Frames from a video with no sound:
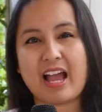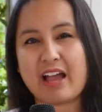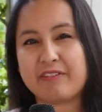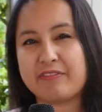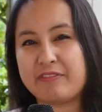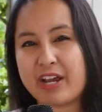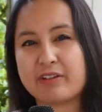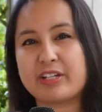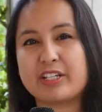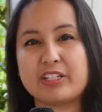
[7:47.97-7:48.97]
have
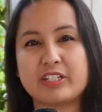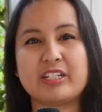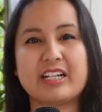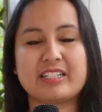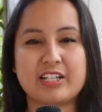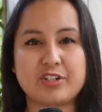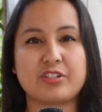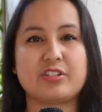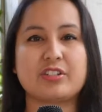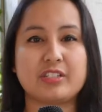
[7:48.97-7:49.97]
very good
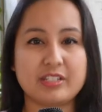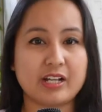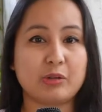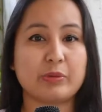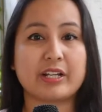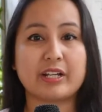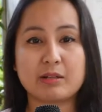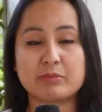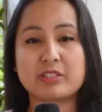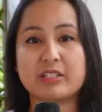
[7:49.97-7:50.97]
attention to detail when it
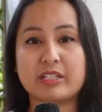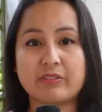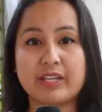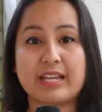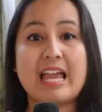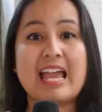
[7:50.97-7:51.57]
comes to giving